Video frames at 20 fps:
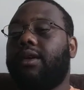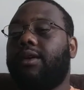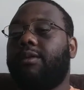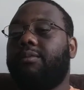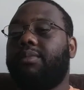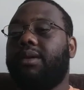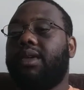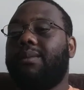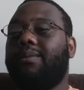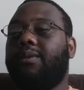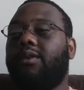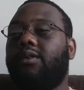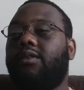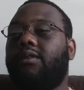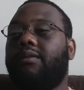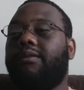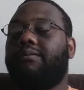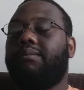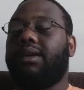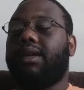their
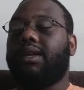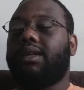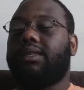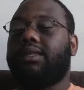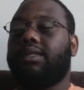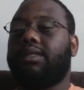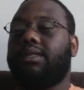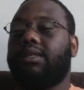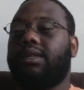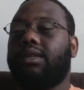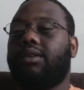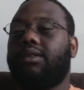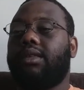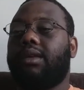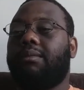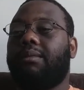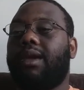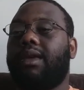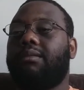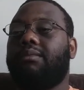people because you know
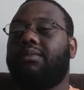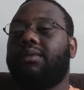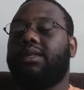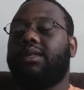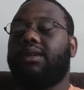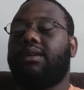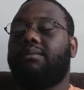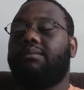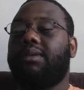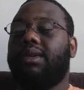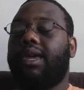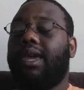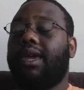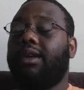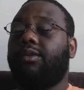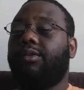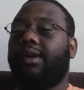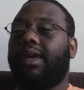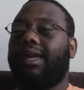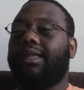they might uh, be
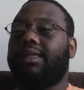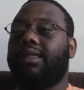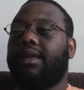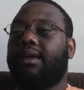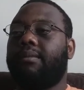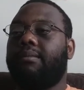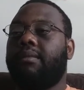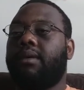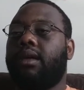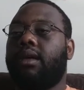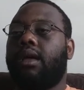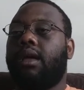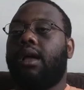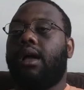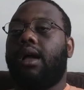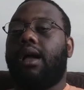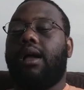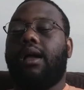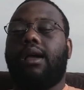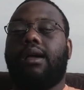angry at them.
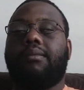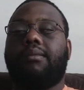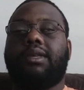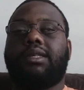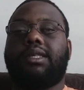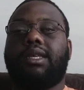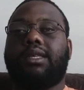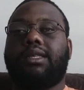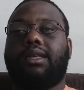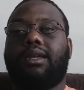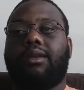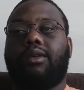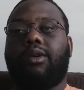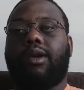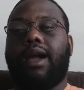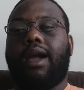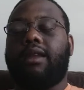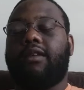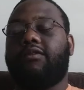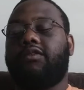Um, he says that they're
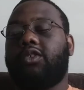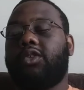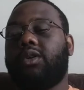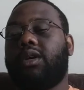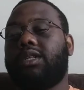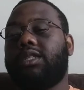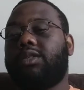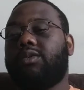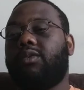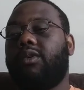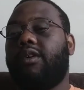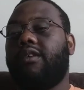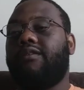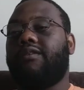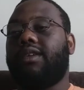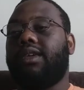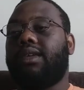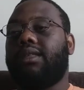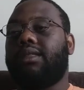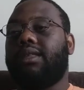kind of
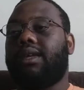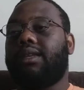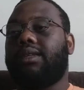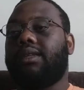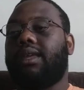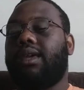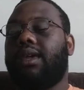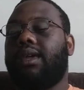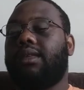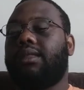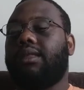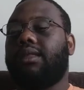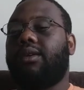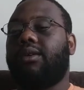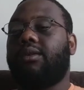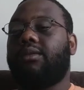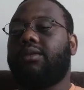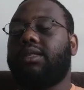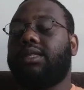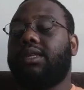trustworthy and that they
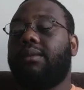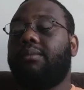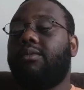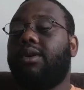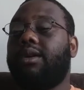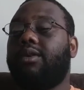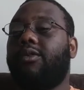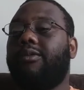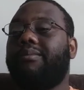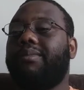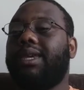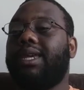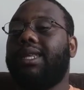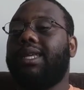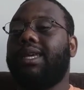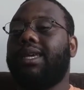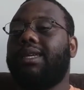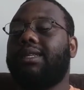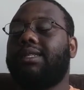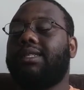they're somewhat
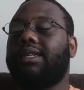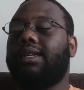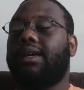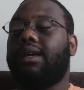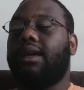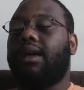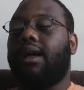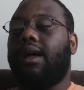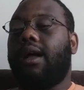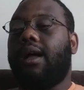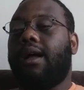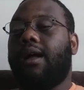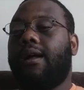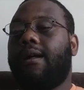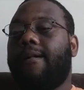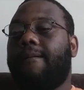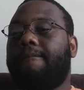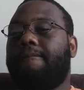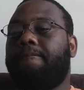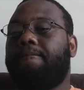obedient.
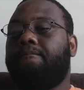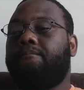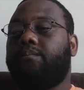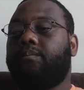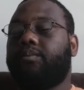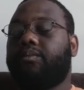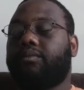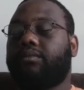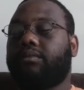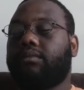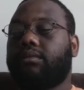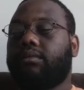Um,